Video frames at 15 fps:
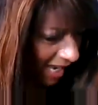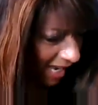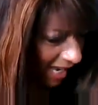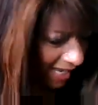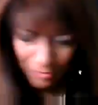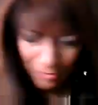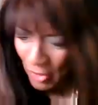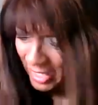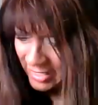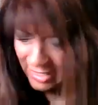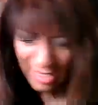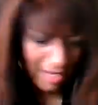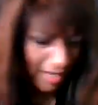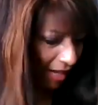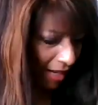died?
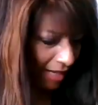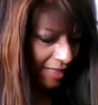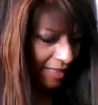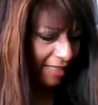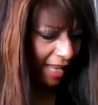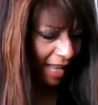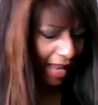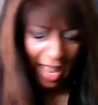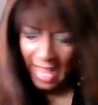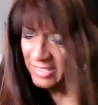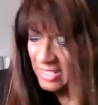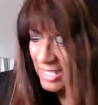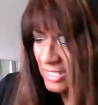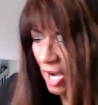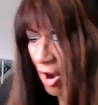Wait, I
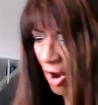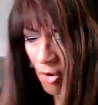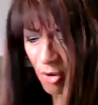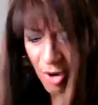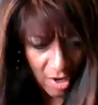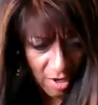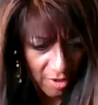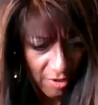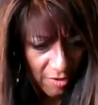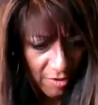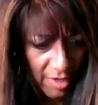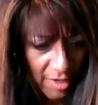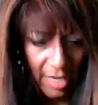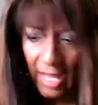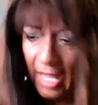just told her.
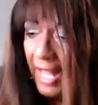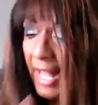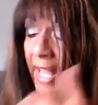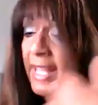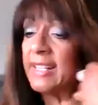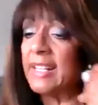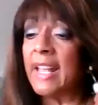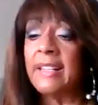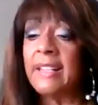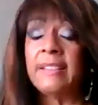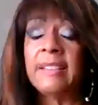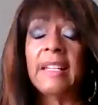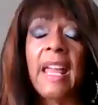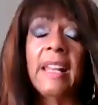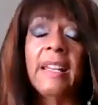And
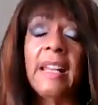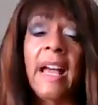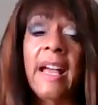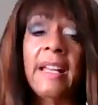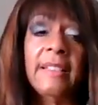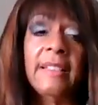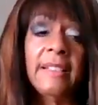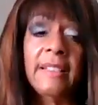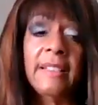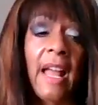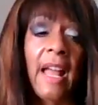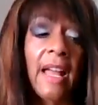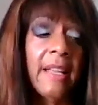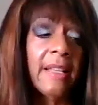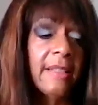
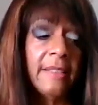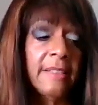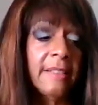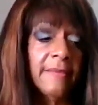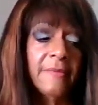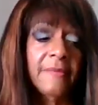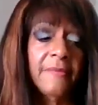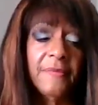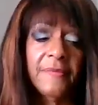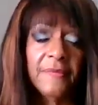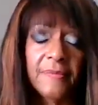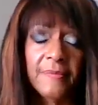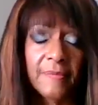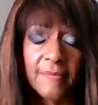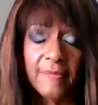I,
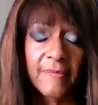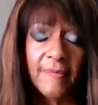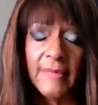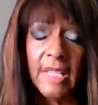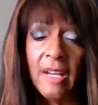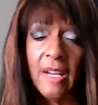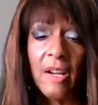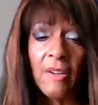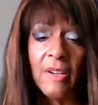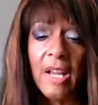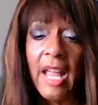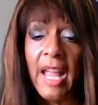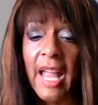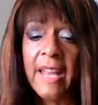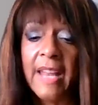you know,
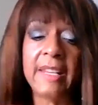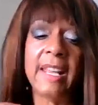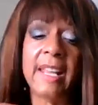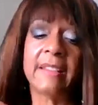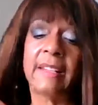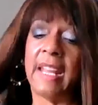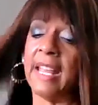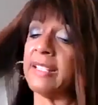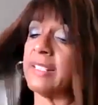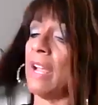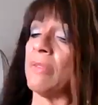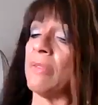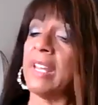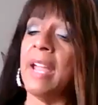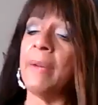and then as I
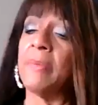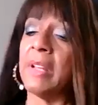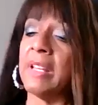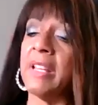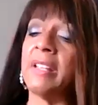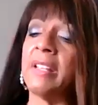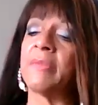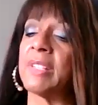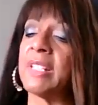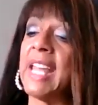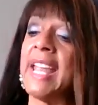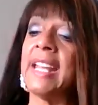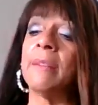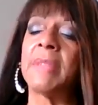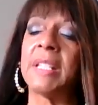kept, because it was
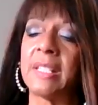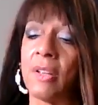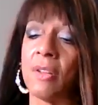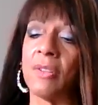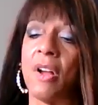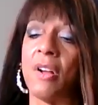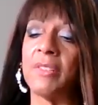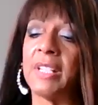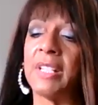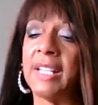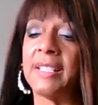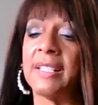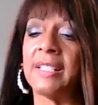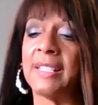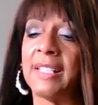taking me so long to
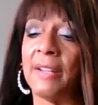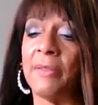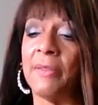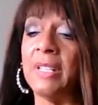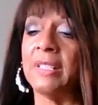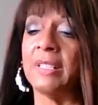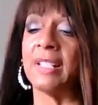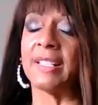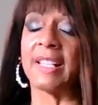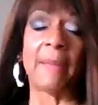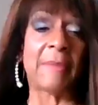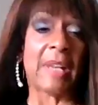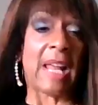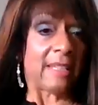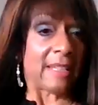get this thing written, because
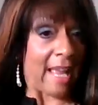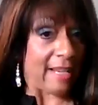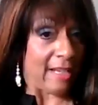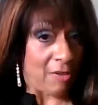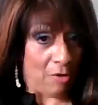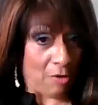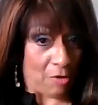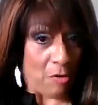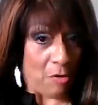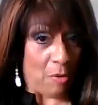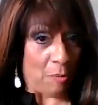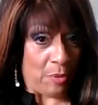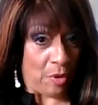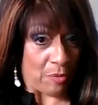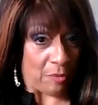I'm not like, you know, you're
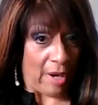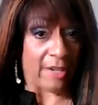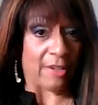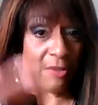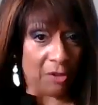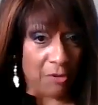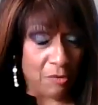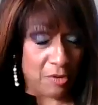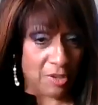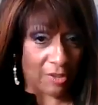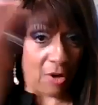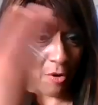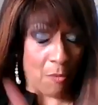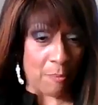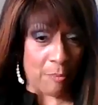a book writer, you
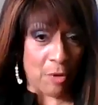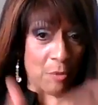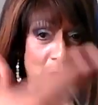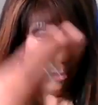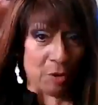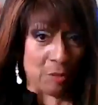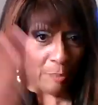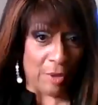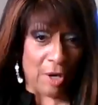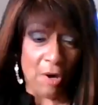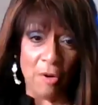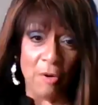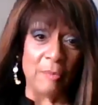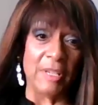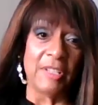just go boom, boom,
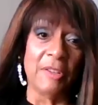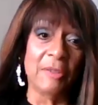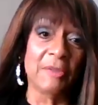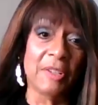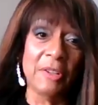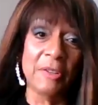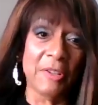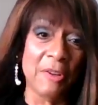boom, and you